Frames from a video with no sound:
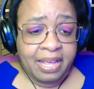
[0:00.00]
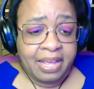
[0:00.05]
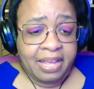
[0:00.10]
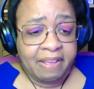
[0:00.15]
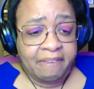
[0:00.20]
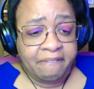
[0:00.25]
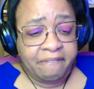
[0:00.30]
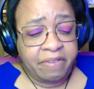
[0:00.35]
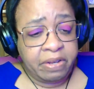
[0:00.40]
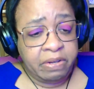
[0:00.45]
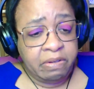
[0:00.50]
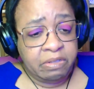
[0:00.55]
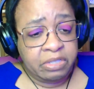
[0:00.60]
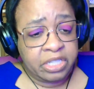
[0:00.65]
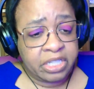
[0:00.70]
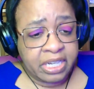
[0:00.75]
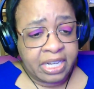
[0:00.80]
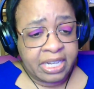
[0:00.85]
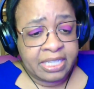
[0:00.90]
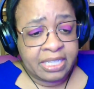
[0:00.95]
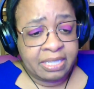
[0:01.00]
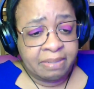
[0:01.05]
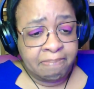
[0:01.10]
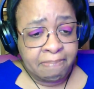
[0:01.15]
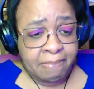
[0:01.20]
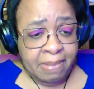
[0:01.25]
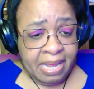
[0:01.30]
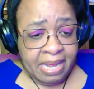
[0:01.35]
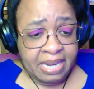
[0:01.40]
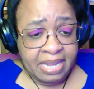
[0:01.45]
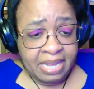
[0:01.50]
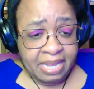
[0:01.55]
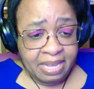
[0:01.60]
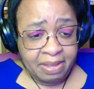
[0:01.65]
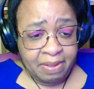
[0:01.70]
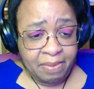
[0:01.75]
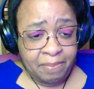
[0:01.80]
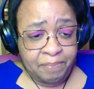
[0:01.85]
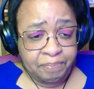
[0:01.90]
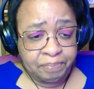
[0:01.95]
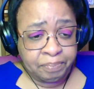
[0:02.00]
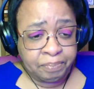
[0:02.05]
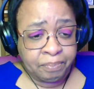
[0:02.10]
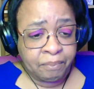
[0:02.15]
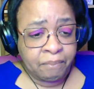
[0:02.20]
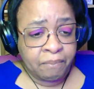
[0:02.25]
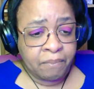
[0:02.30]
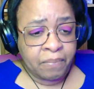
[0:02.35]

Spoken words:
If you just met him,